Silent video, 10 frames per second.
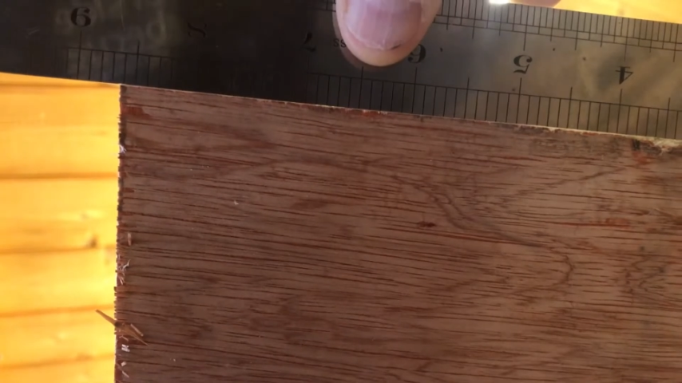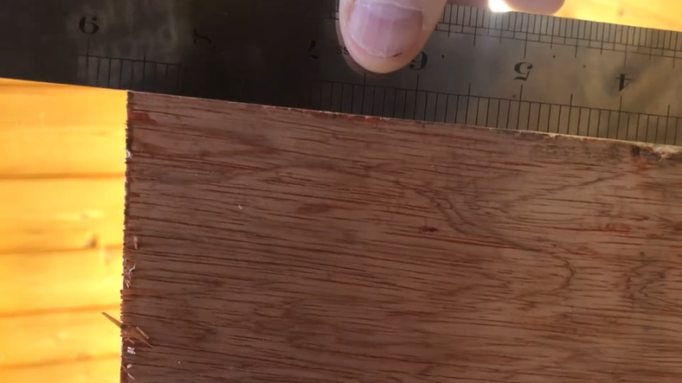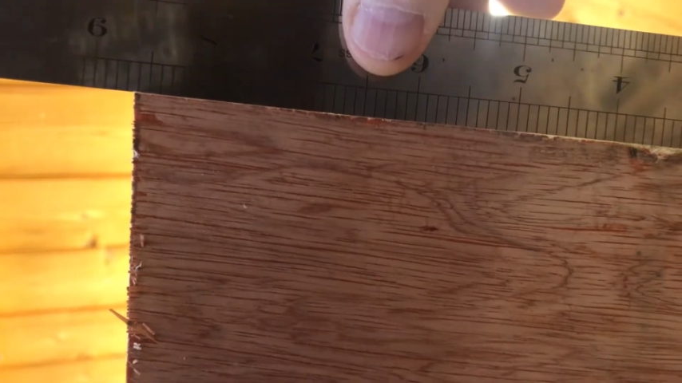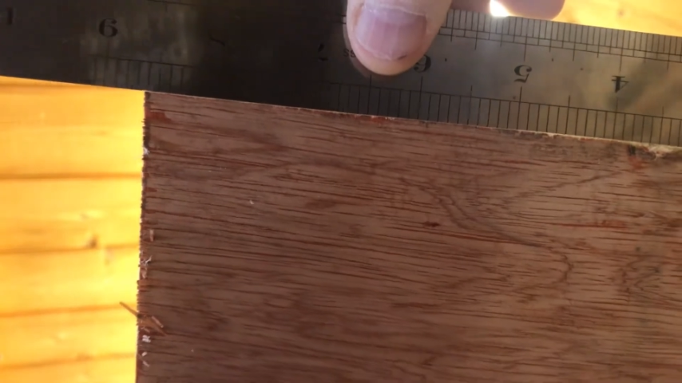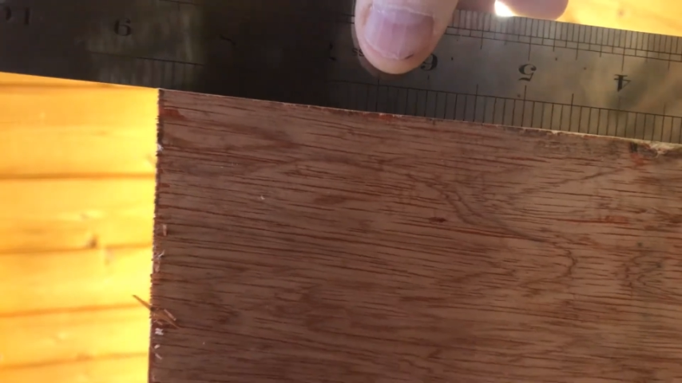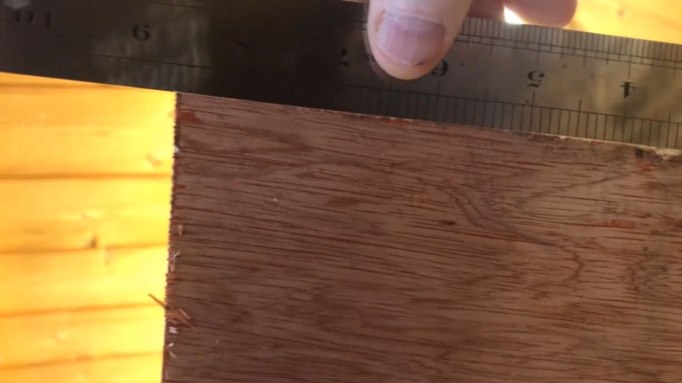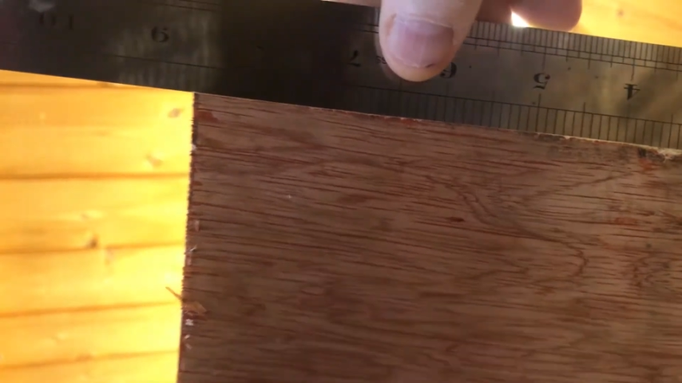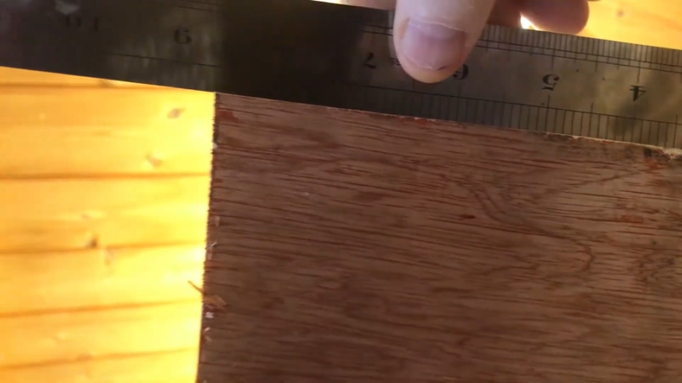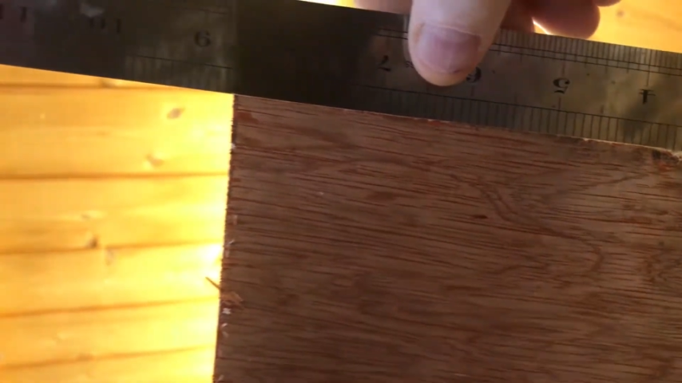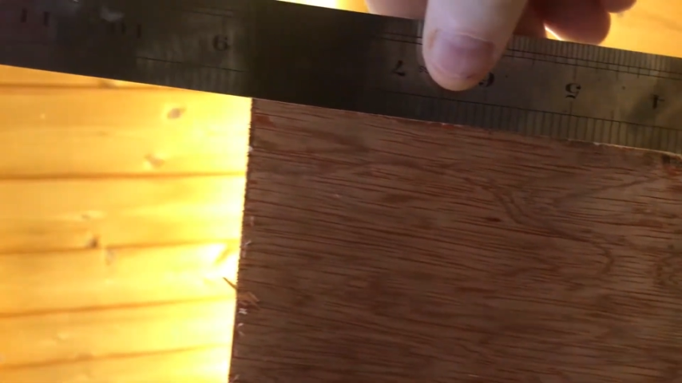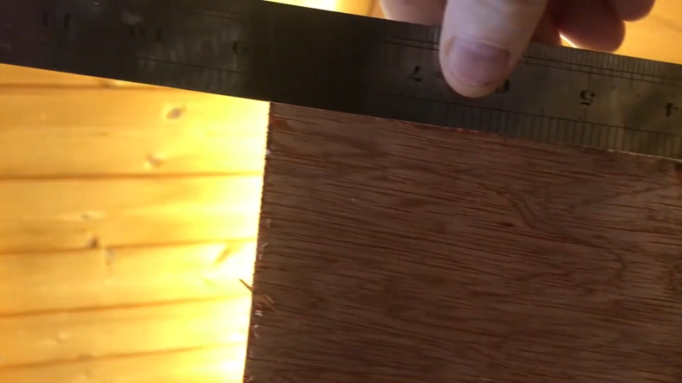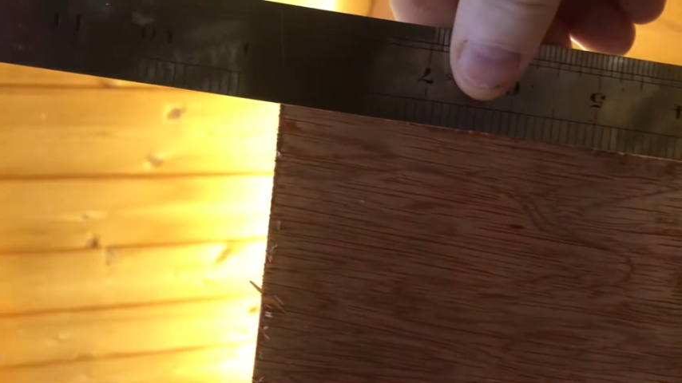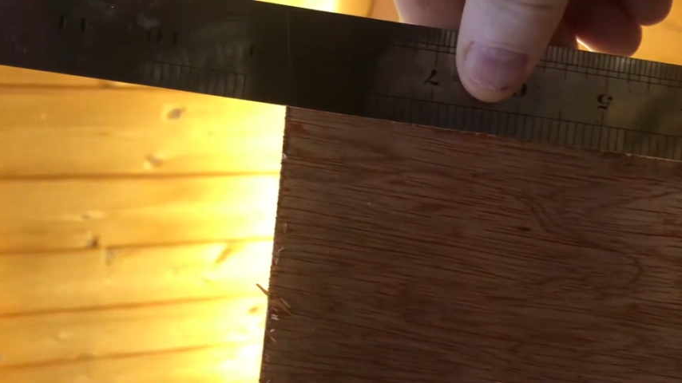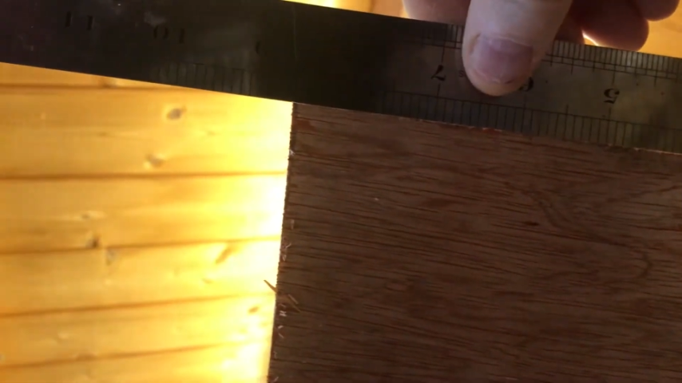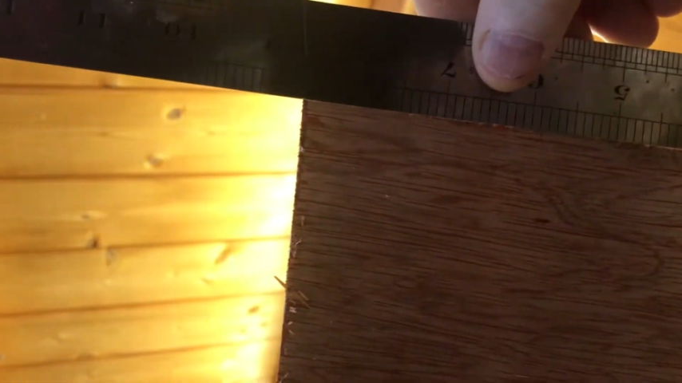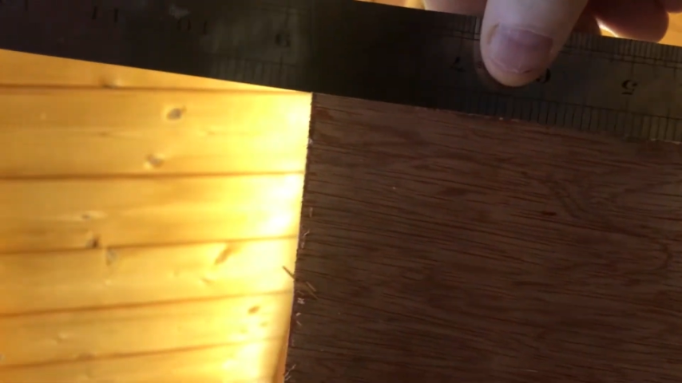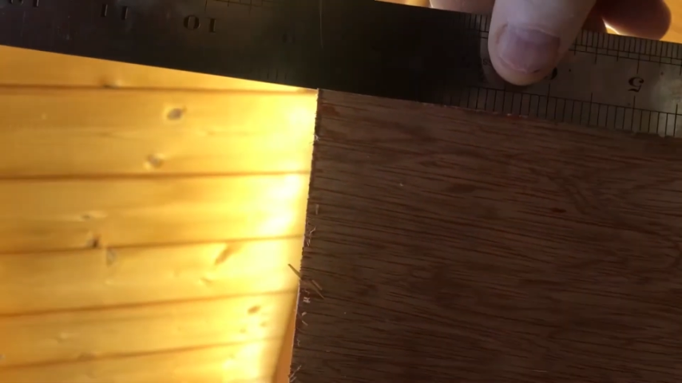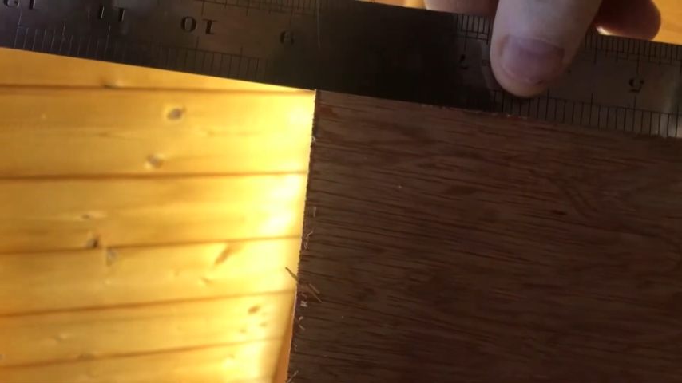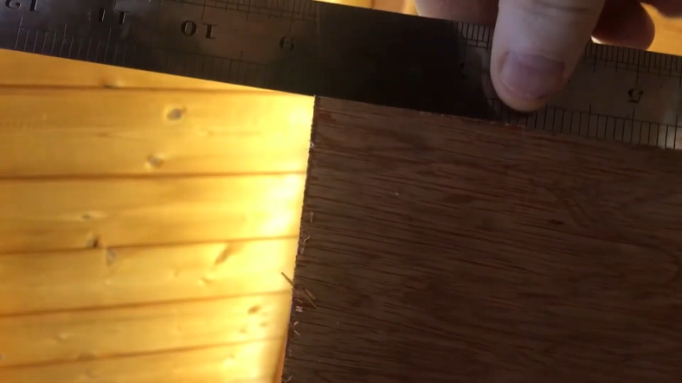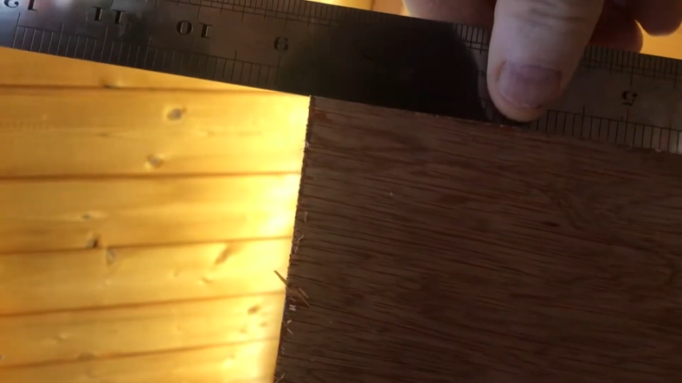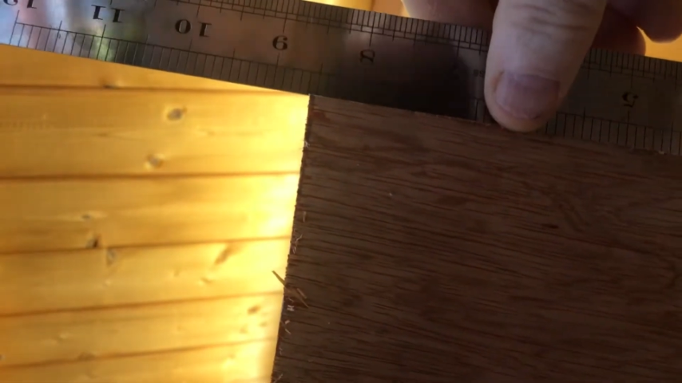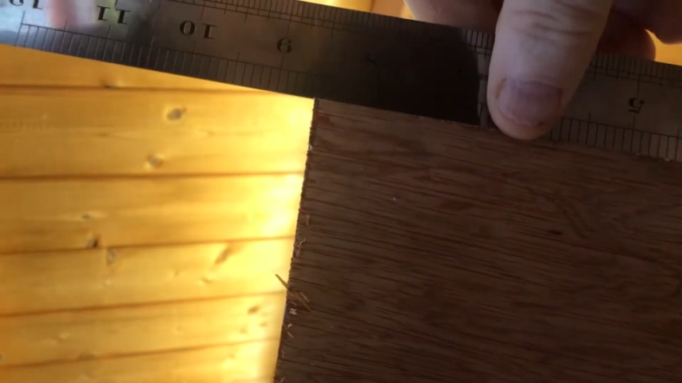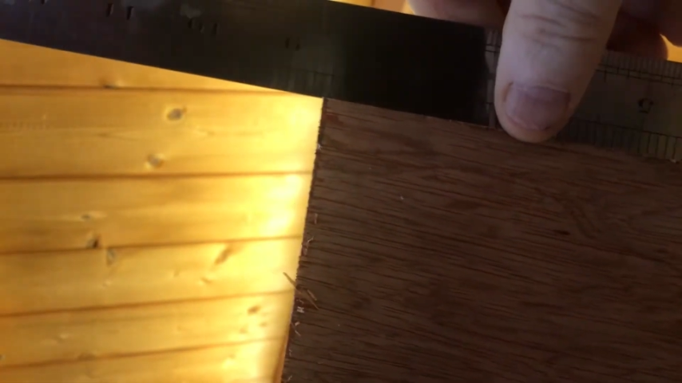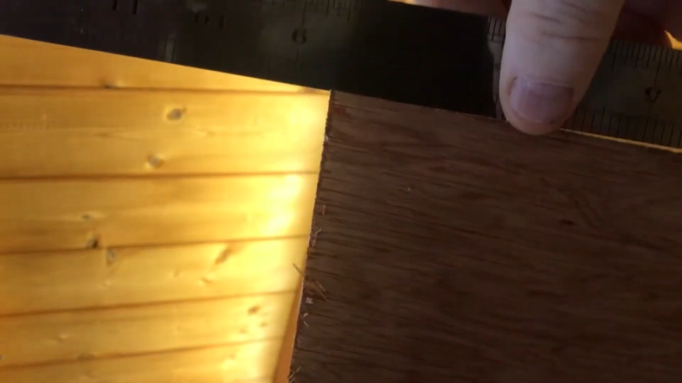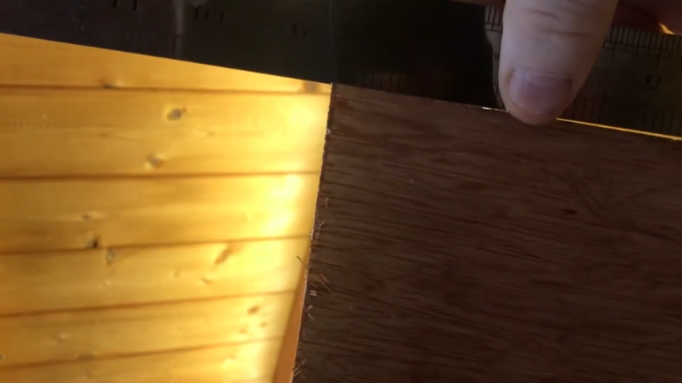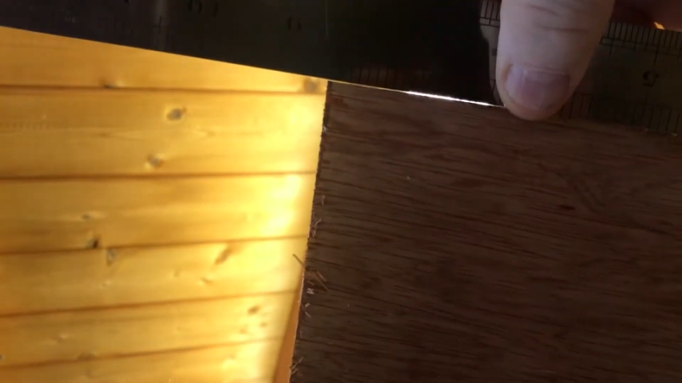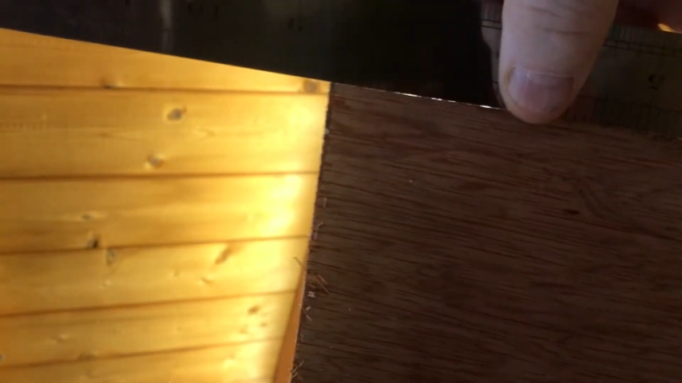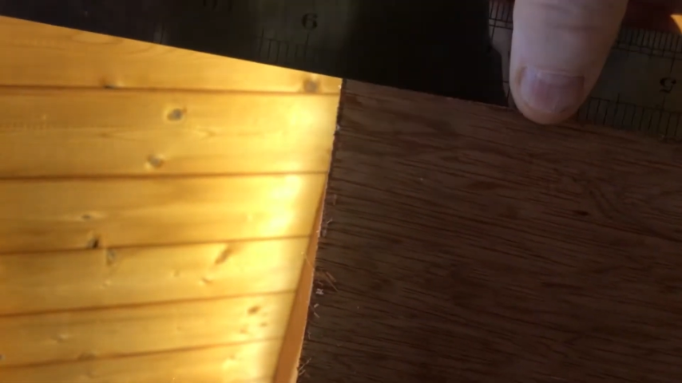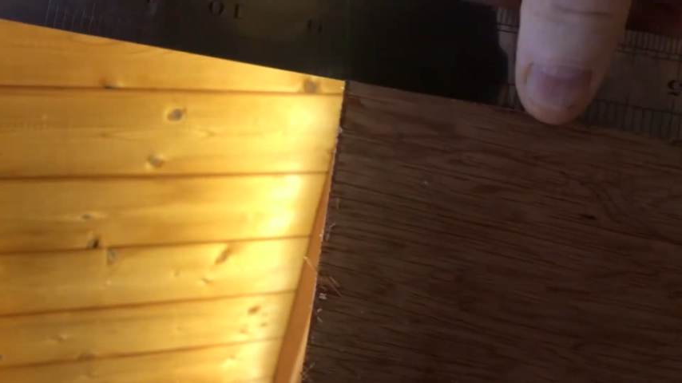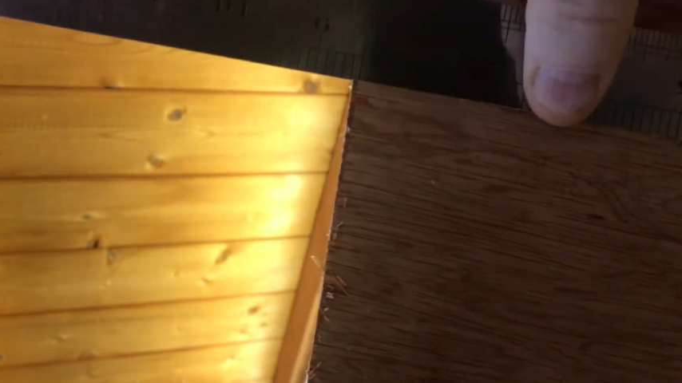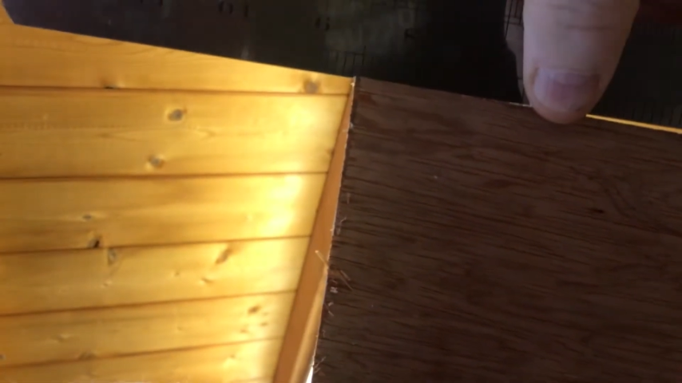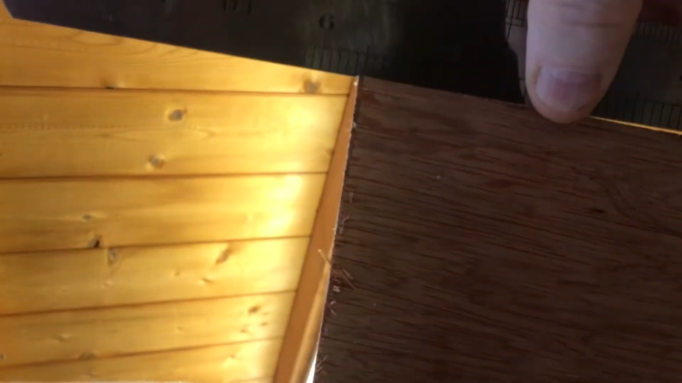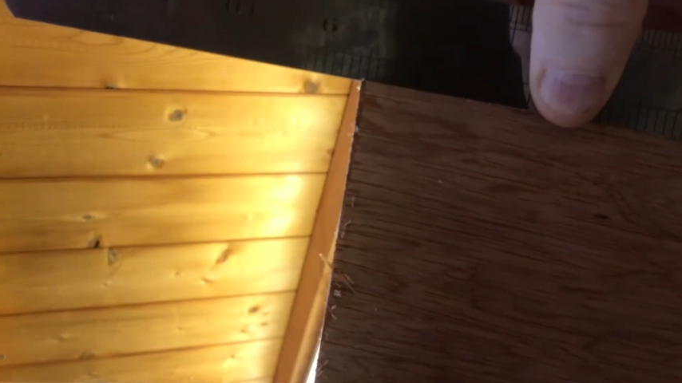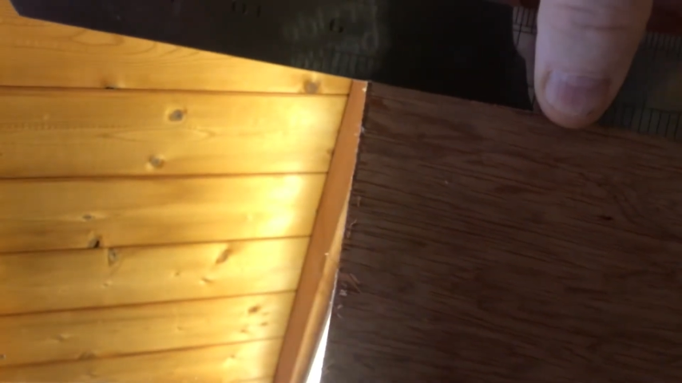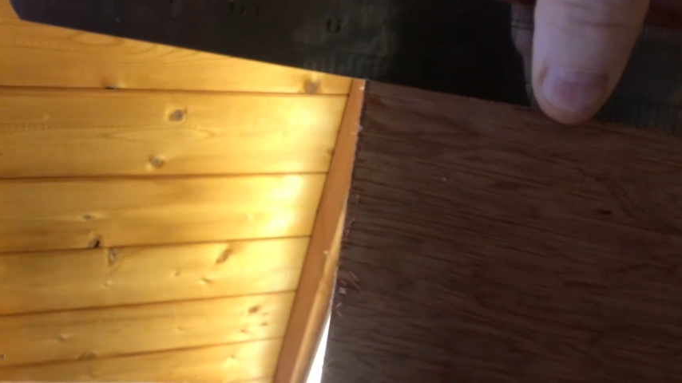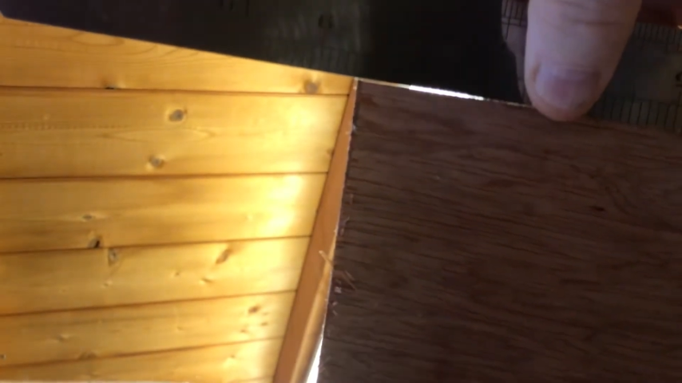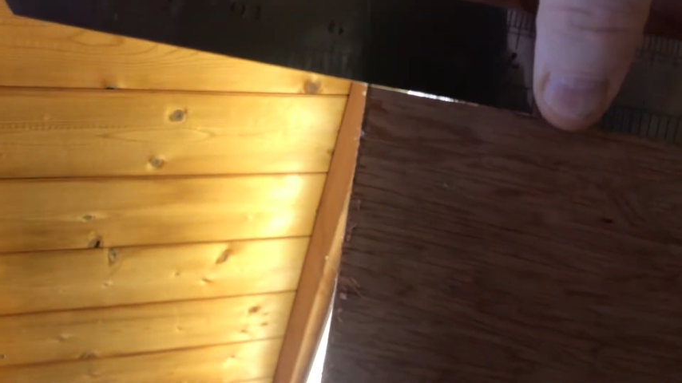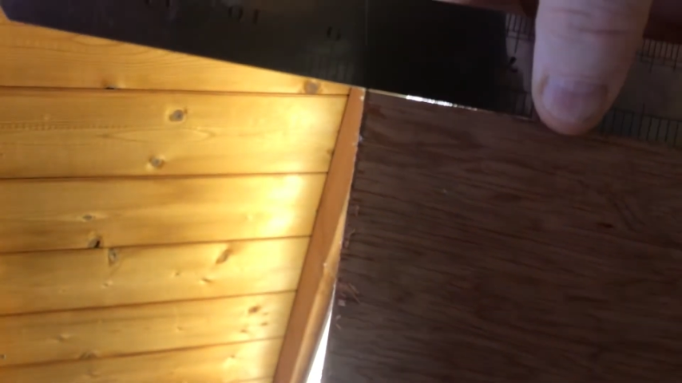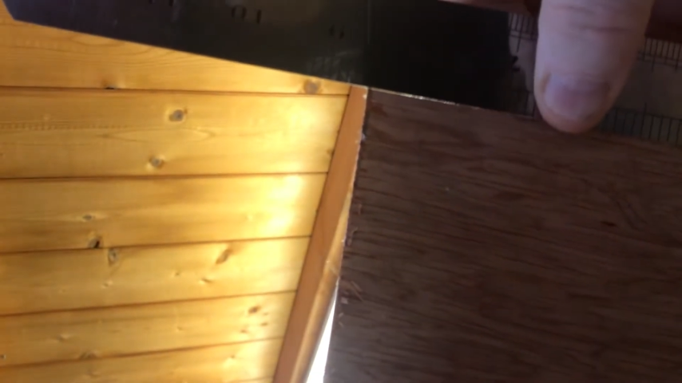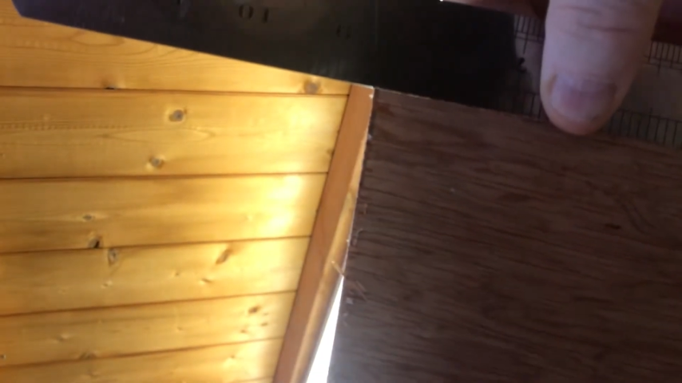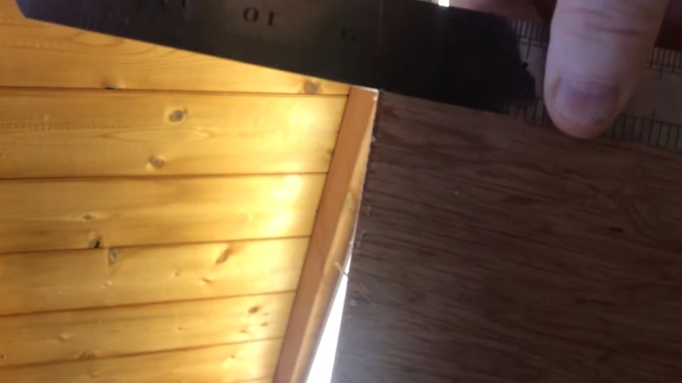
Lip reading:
No face is visible, so there are no lips to read.